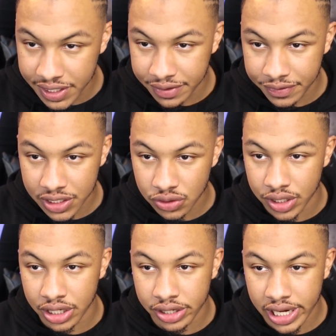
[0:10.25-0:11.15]

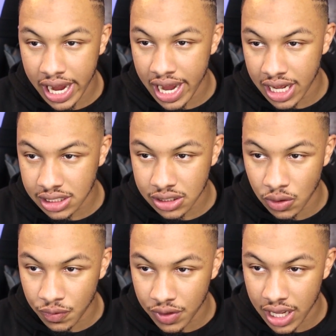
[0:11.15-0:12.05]
Featuring Young Ad, So
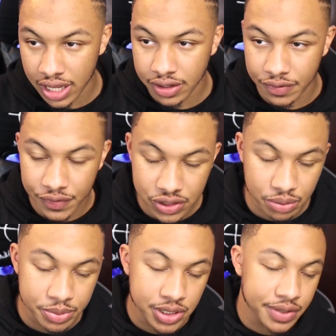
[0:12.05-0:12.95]
Fly, the official
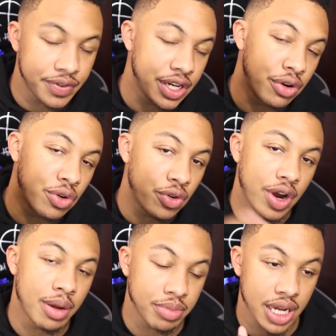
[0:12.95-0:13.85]
music video on
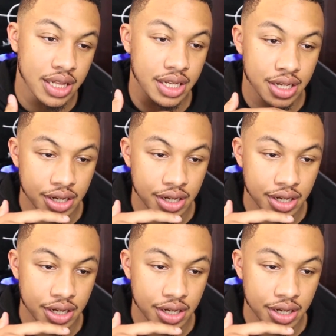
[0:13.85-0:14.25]
Grime Daily.